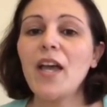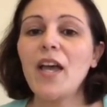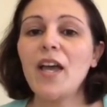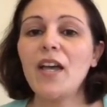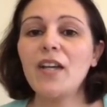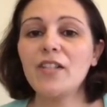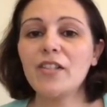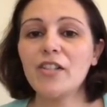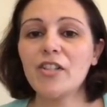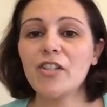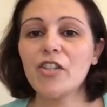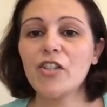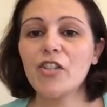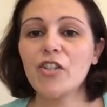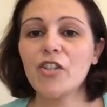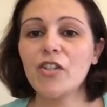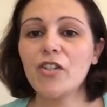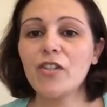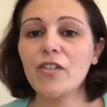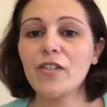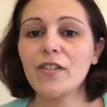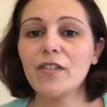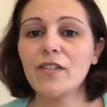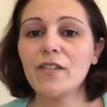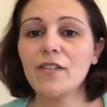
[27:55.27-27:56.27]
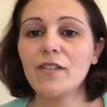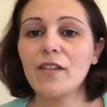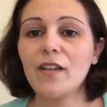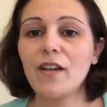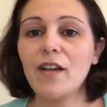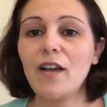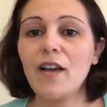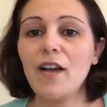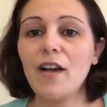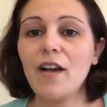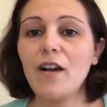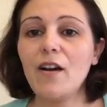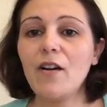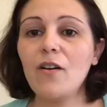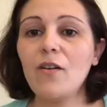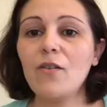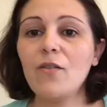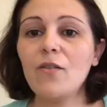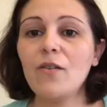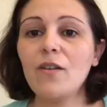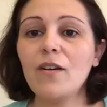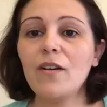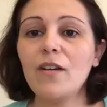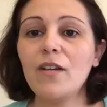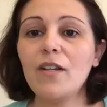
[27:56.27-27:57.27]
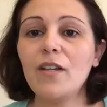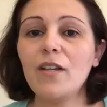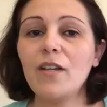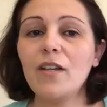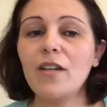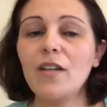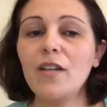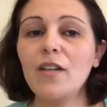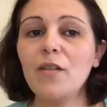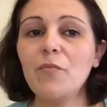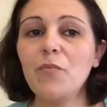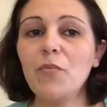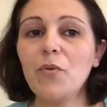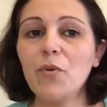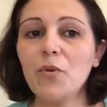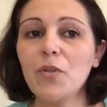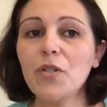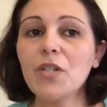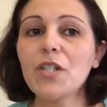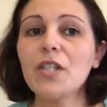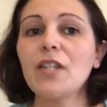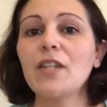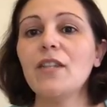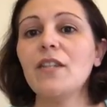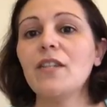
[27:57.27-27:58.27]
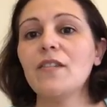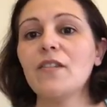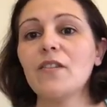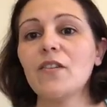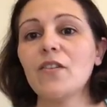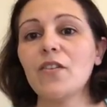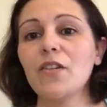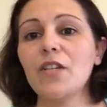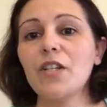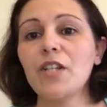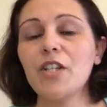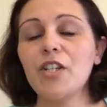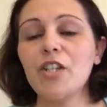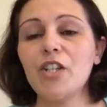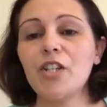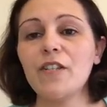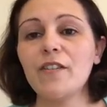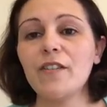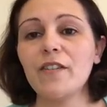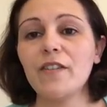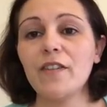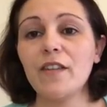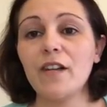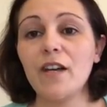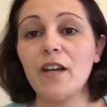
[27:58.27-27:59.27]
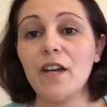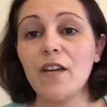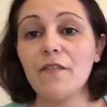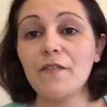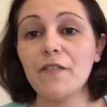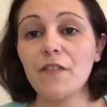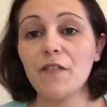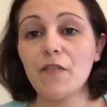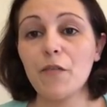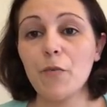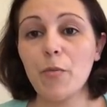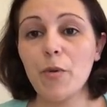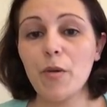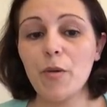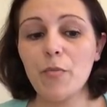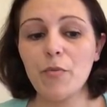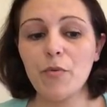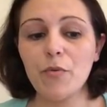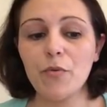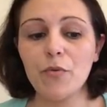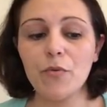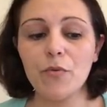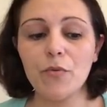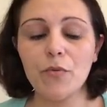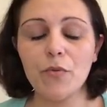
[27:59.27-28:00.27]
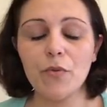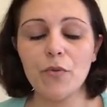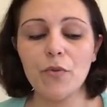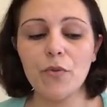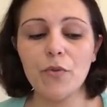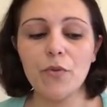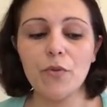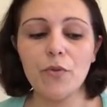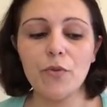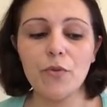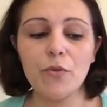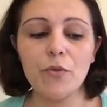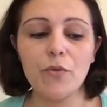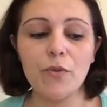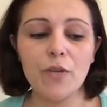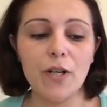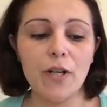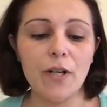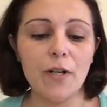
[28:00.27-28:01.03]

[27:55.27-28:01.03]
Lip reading: and it just shows how important this cottage is in the lives of the people who